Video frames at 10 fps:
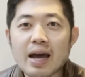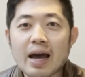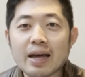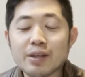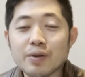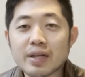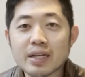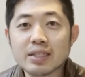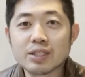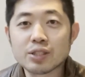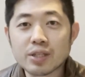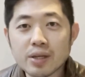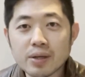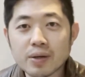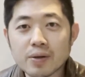you can
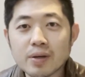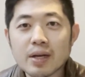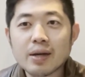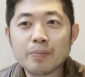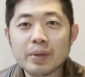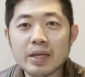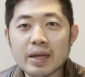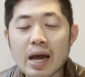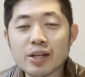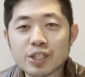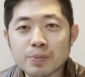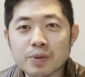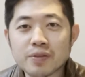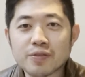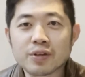still be
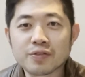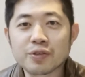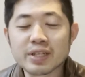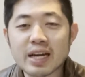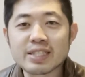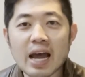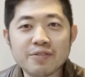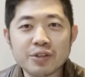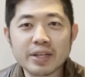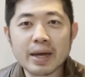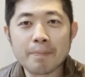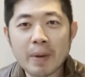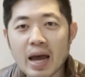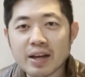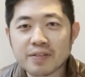eligible for free nights after you get
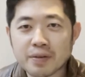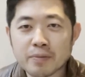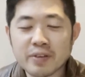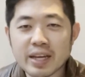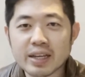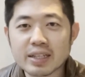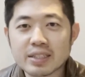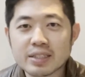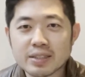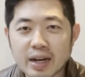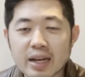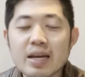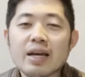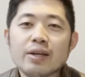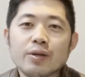back from Vegas, right?
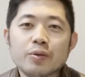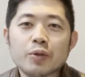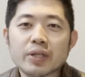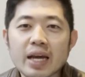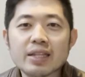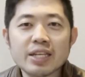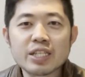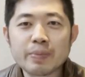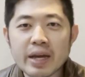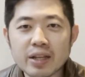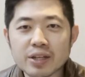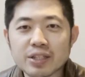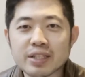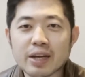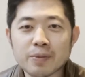You will get these
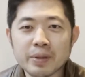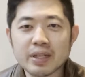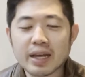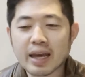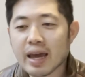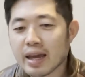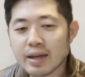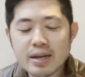mailers that'll be like, hey,